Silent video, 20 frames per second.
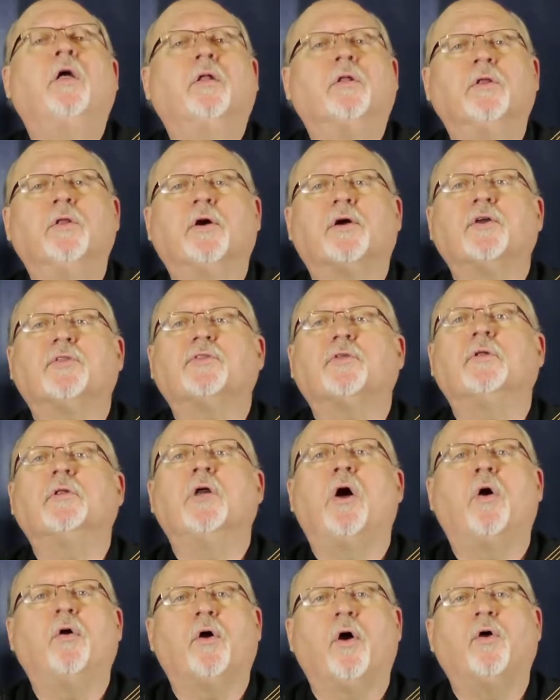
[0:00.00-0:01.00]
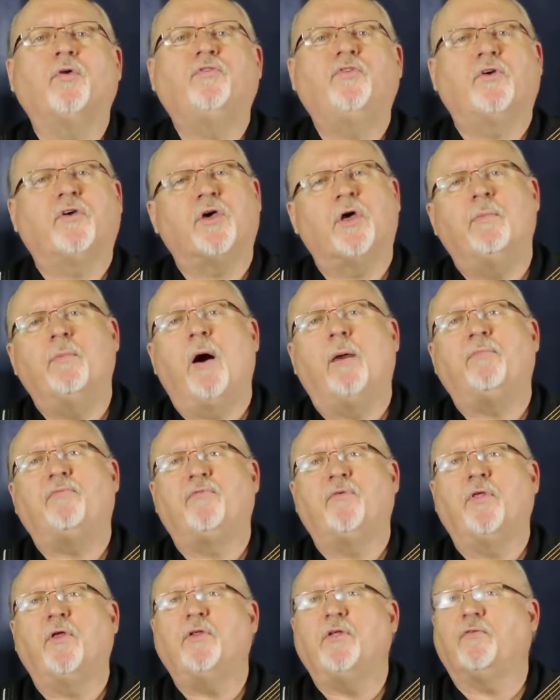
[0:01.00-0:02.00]
Look at the logos that come up
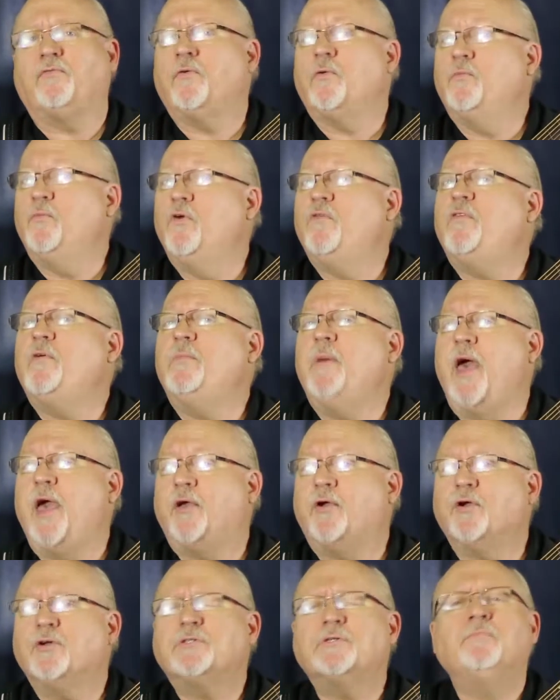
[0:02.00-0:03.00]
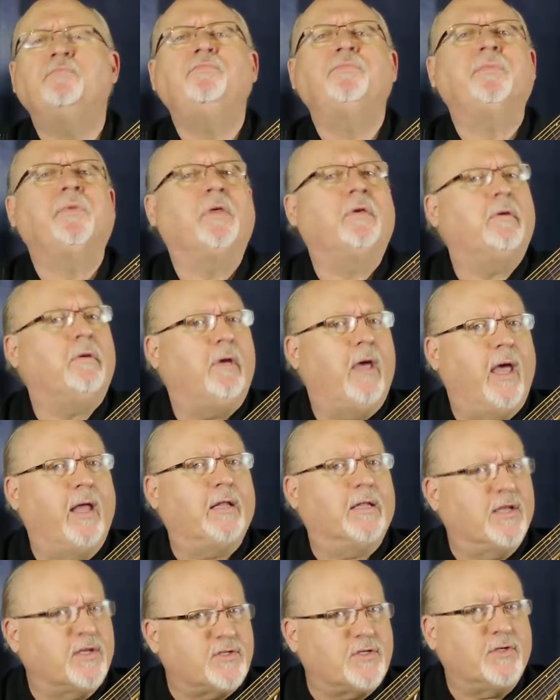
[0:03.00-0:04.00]
for the different movie makers,
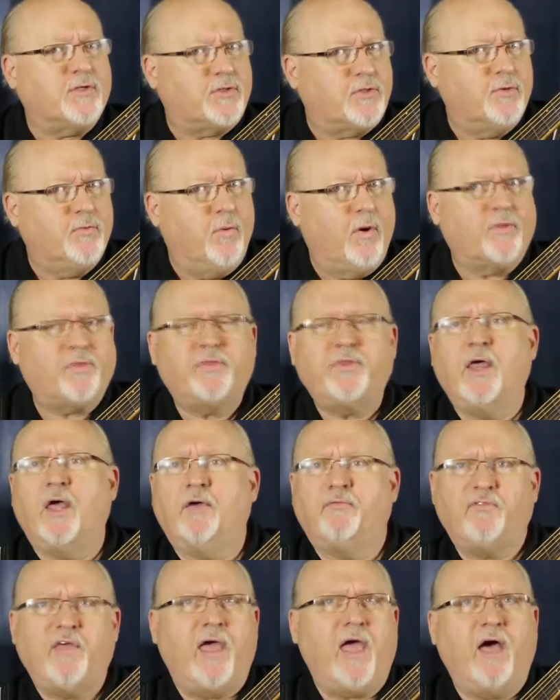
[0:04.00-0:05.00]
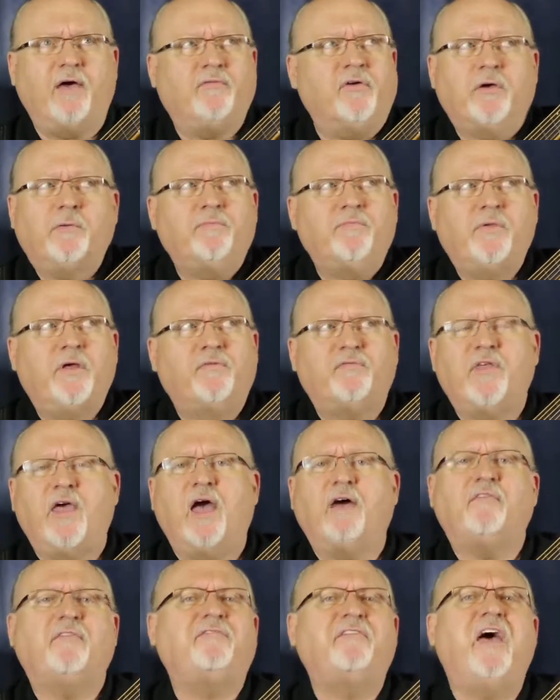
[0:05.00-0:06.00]
and listen to what if they have
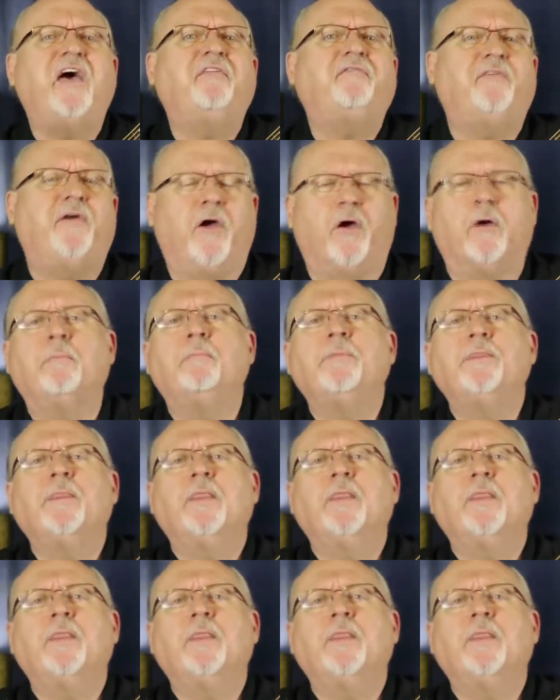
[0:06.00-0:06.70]
a fanfare.